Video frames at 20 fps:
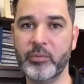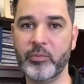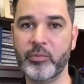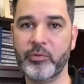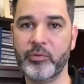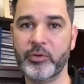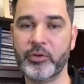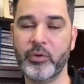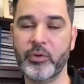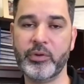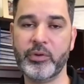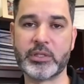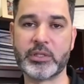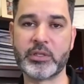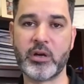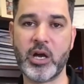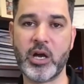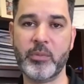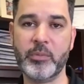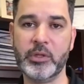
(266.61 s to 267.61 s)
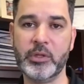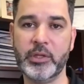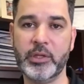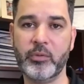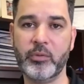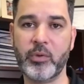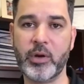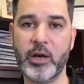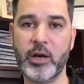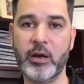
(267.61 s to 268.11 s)
And we're doing this
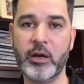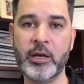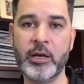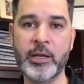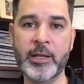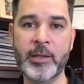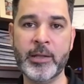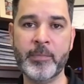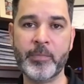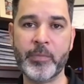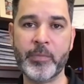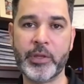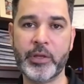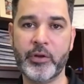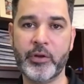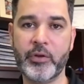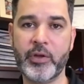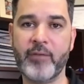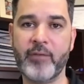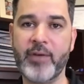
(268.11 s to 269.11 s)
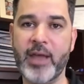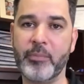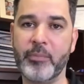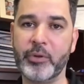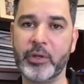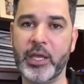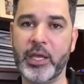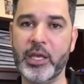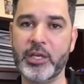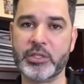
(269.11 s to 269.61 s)
commonly where, you have
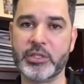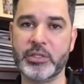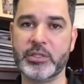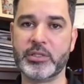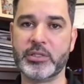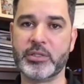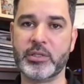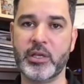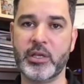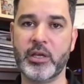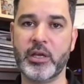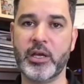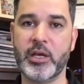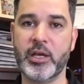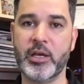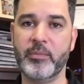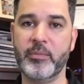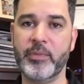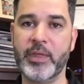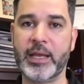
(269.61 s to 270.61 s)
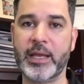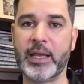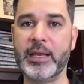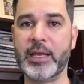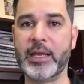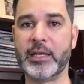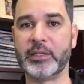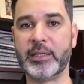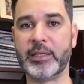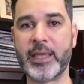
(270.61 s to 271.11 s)
applications that
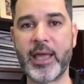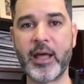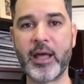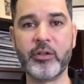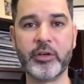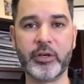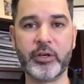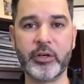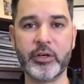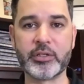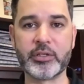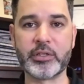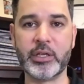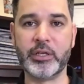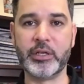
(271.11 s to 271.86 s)
connect to calendars,